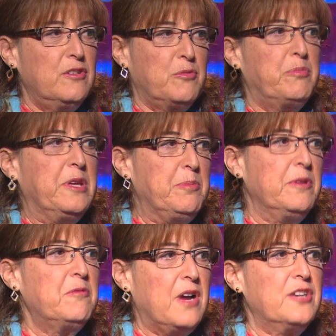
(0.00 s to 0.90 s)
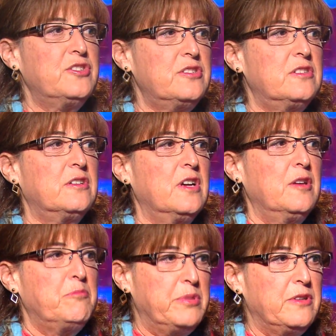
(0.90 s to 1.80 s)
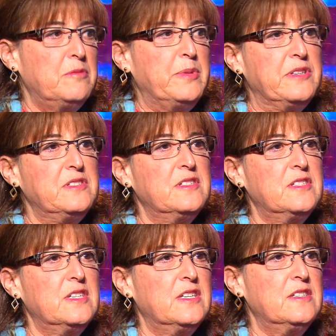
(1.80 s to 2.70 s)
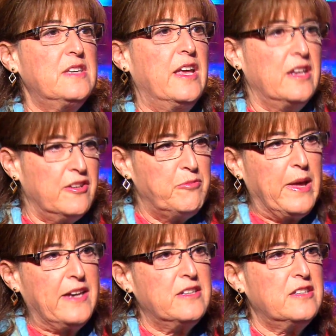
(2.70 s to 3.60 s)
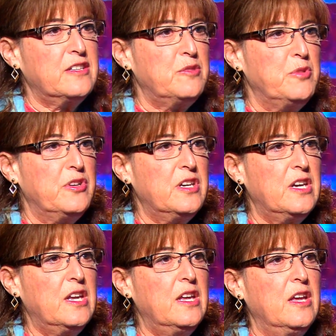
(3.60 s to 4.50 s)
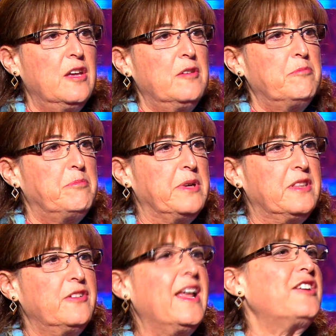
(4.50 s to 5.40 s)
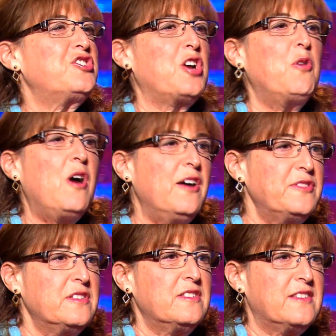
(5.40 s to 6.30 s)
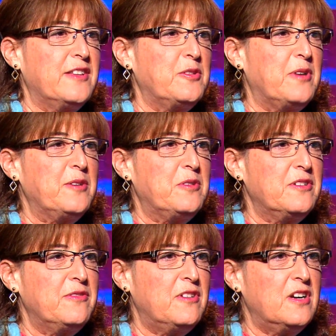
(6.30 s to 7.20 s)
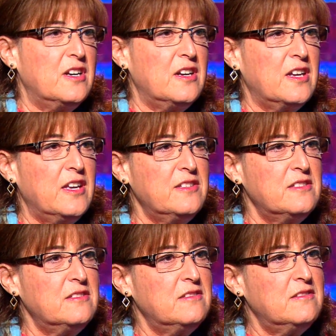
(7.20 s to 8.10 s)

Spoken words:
know, people in Rochester build businesses and give back to the community, but they're not show-offs. Is that the right word for it, I guess?